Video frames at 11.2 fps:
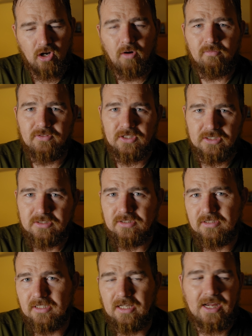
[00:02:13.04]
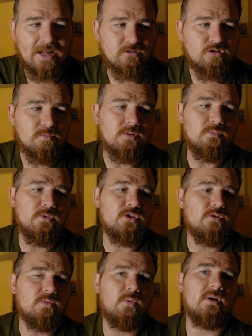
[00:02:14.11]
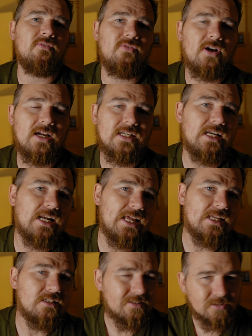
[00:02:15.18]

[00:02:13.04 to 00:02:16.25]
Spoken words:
obvious attribute which you would want to find in a lens,